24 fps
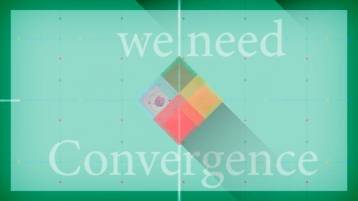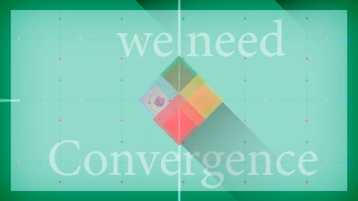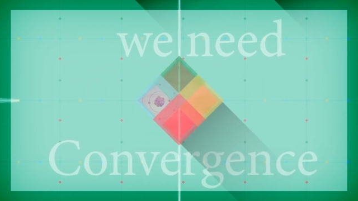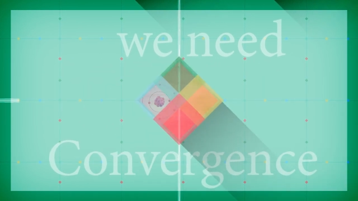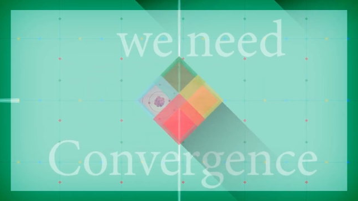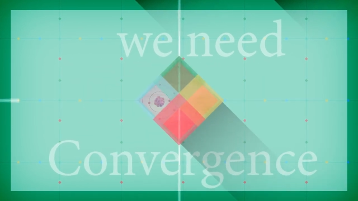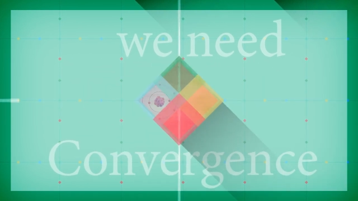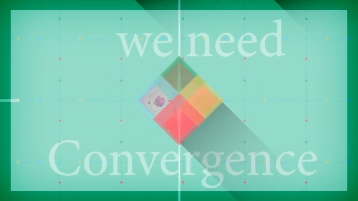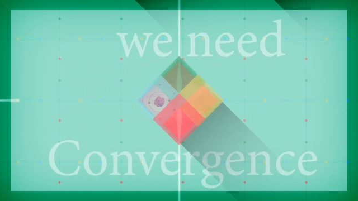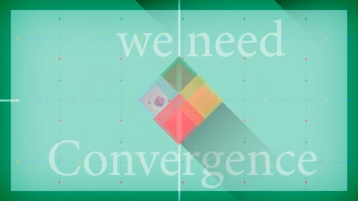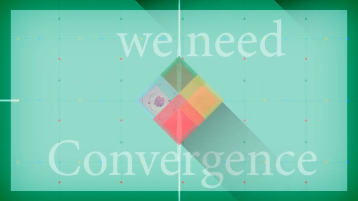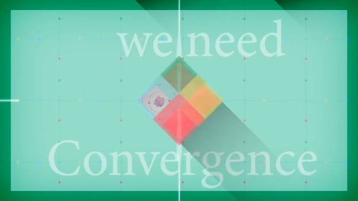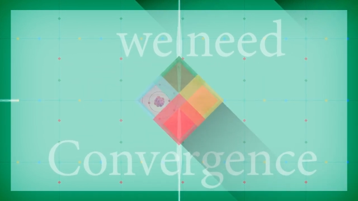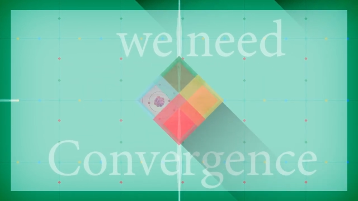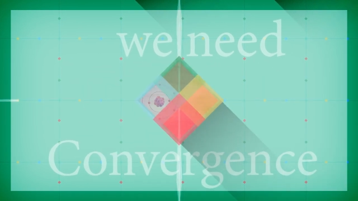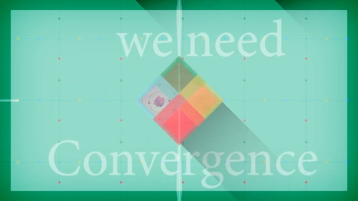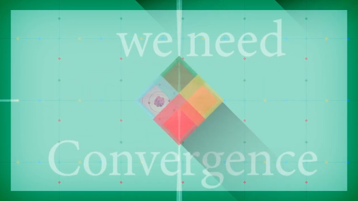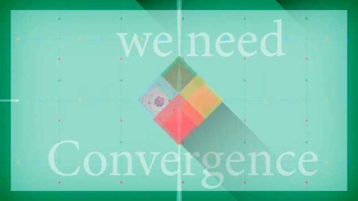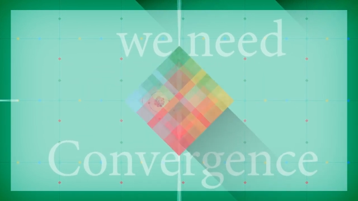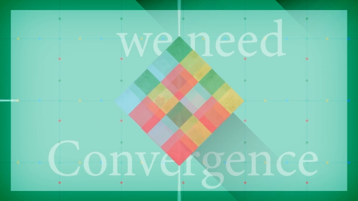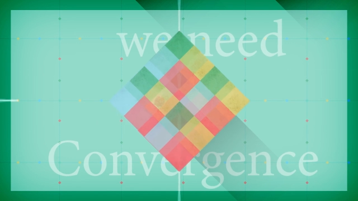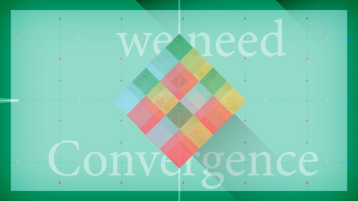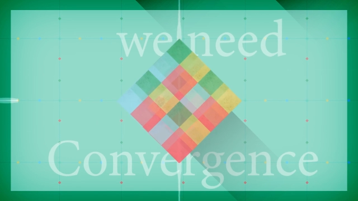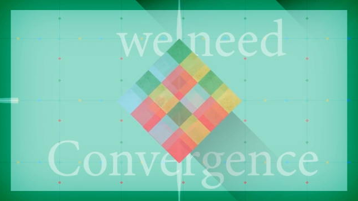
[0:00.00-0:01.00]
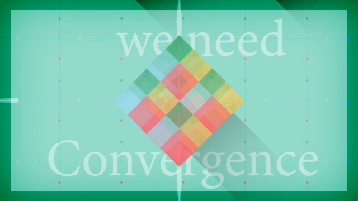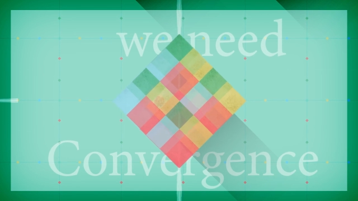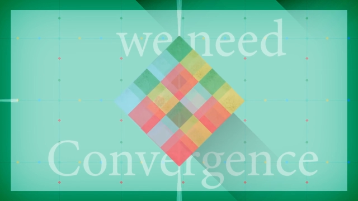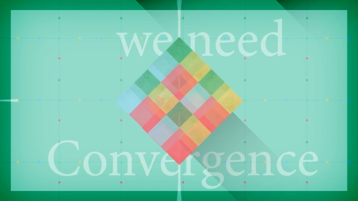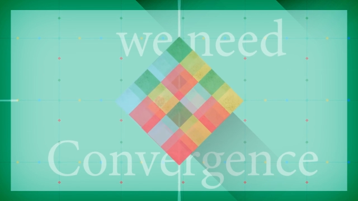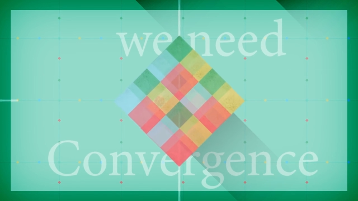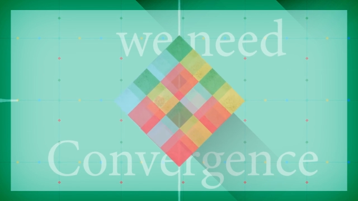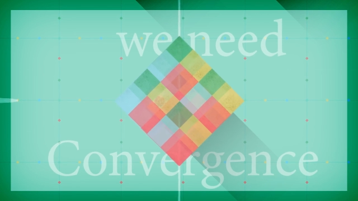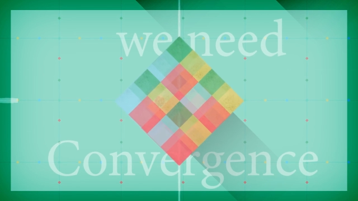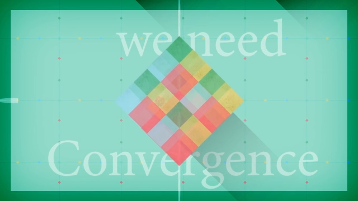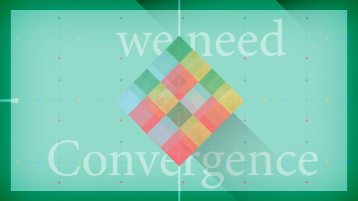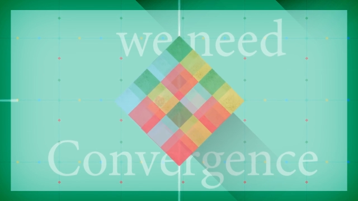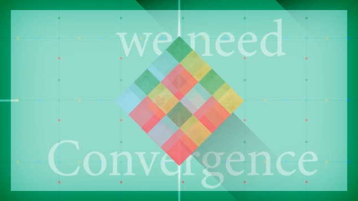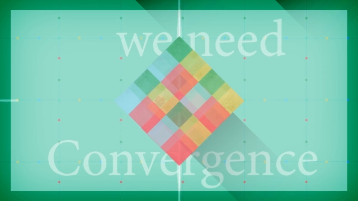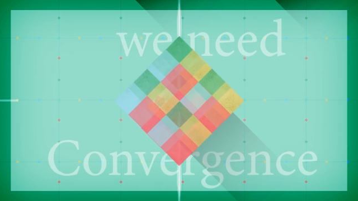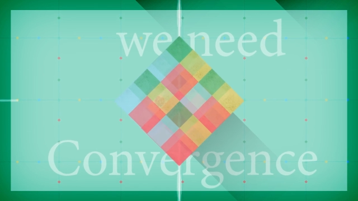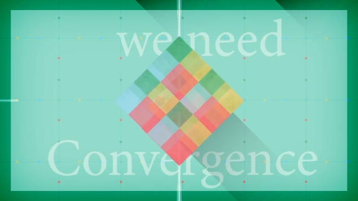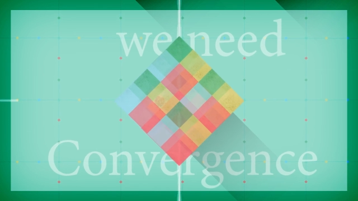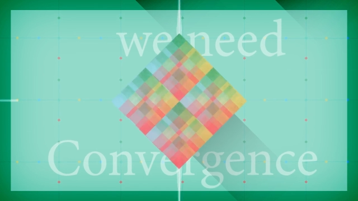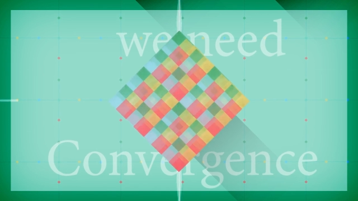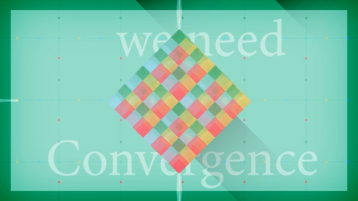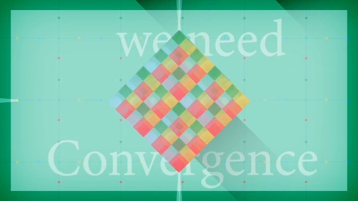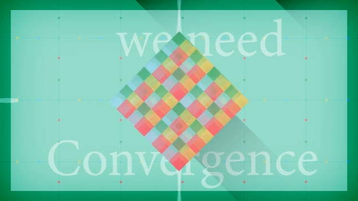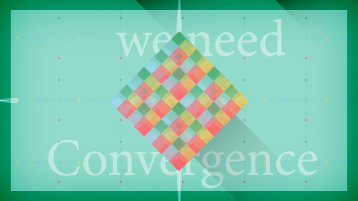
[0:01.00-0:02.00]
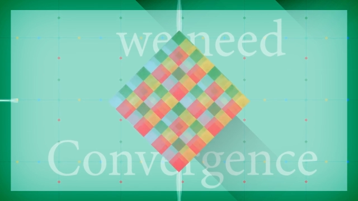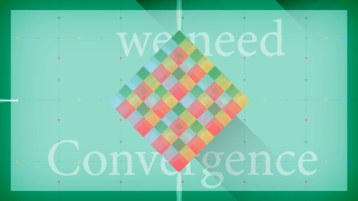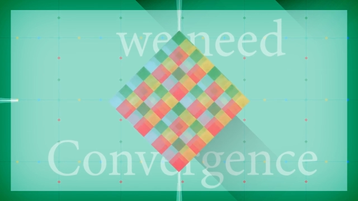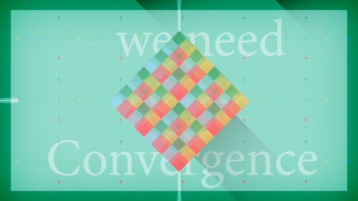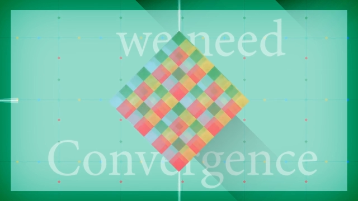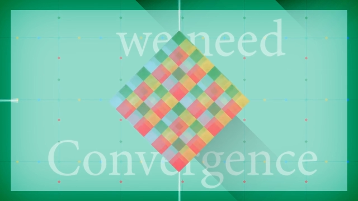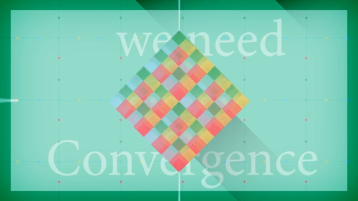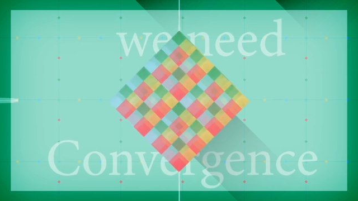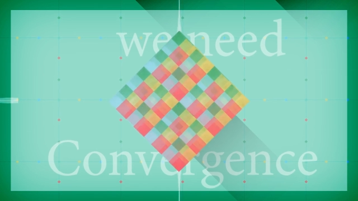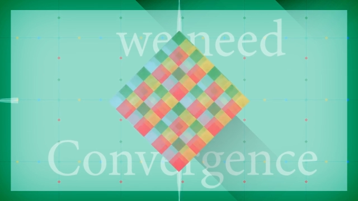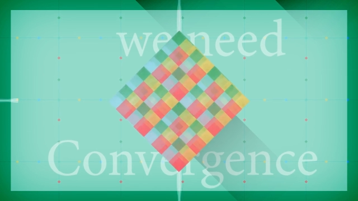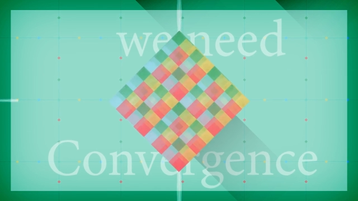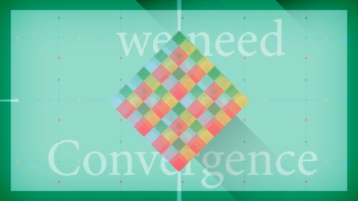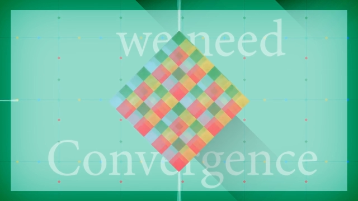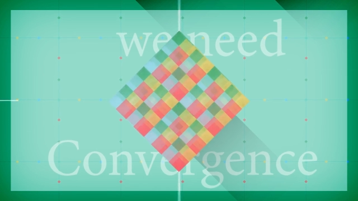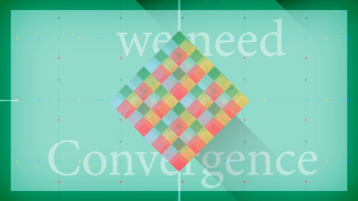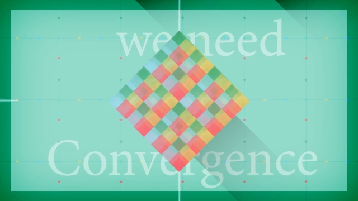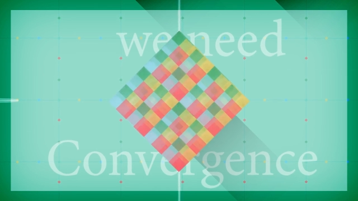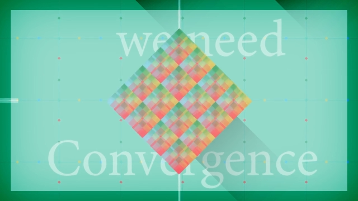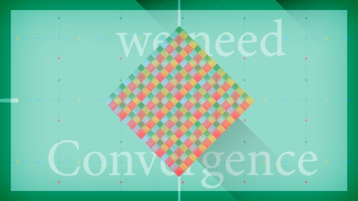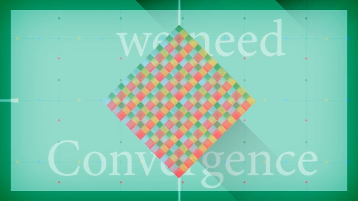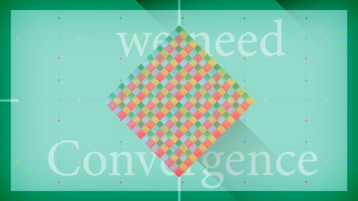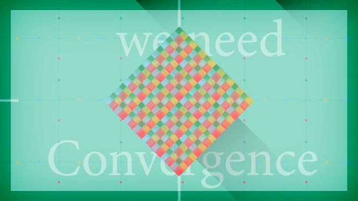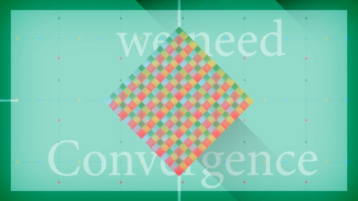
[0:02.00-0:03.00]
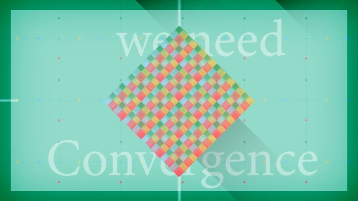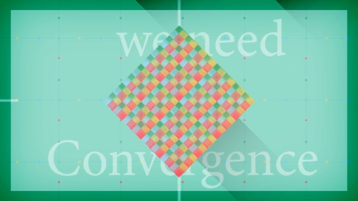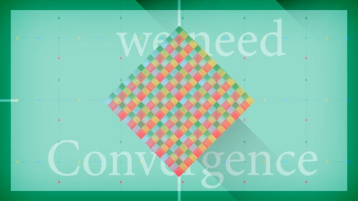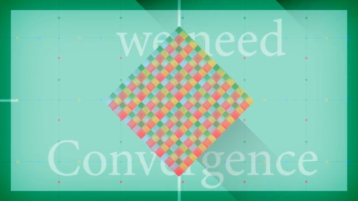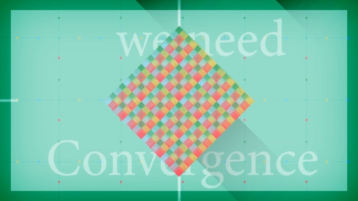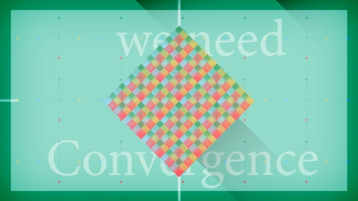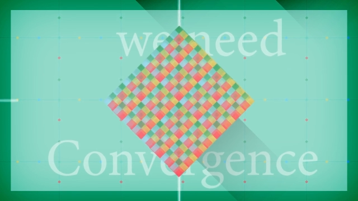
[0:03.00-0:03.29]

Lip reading: Nobody's mouth can be seen.